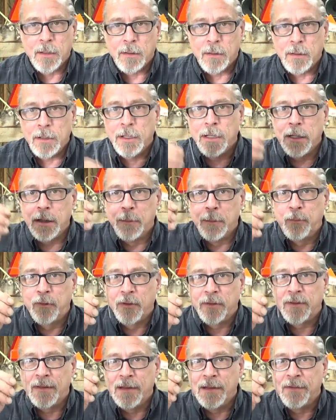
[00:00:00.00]
you need to
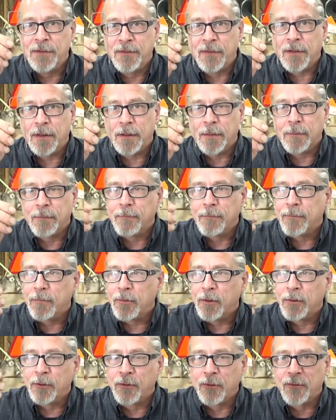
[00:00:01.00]
put these in.
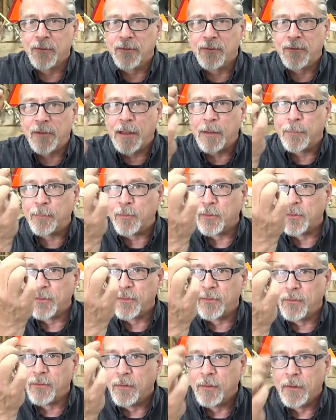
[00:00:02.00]
They're just
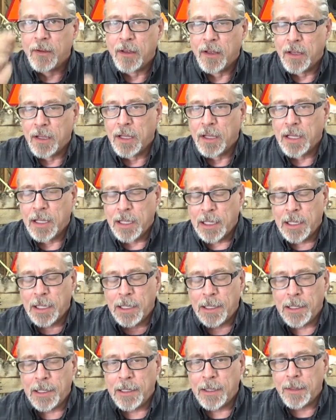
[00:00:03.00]
staples.
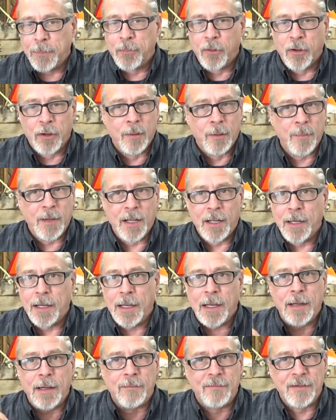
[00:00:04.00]
And, and you put them
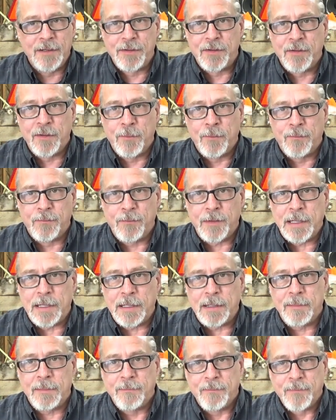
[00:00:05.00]
in every two
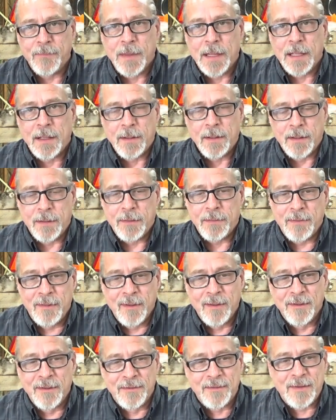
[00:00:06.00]
feet.
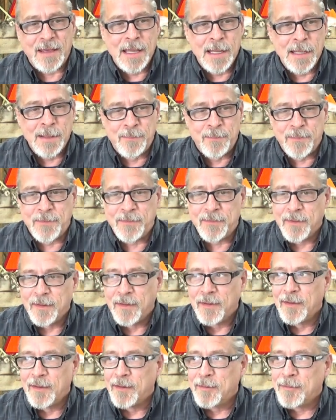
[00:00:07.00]
This keeps
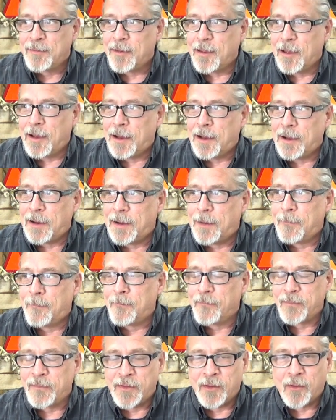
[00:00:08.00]

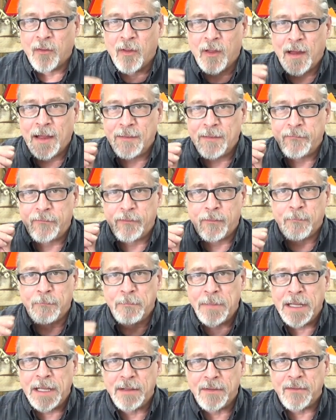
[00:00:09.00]
um, the line from
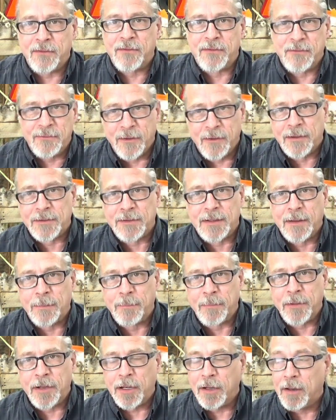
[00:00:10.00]
being sucked
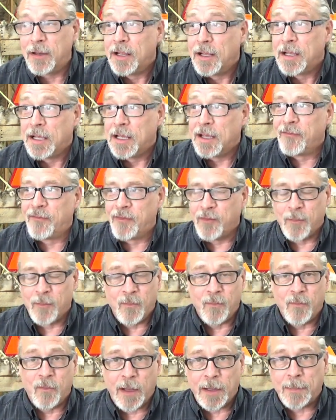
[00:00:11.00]
up. And if you,
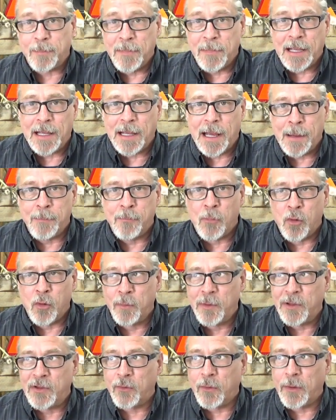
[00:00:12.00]
like me, I mow
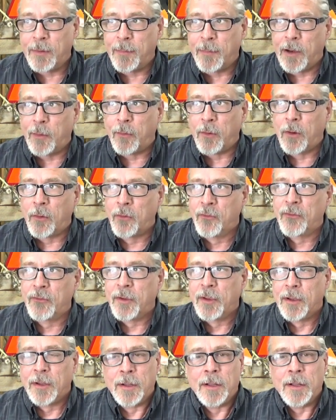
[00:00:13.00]
between my rows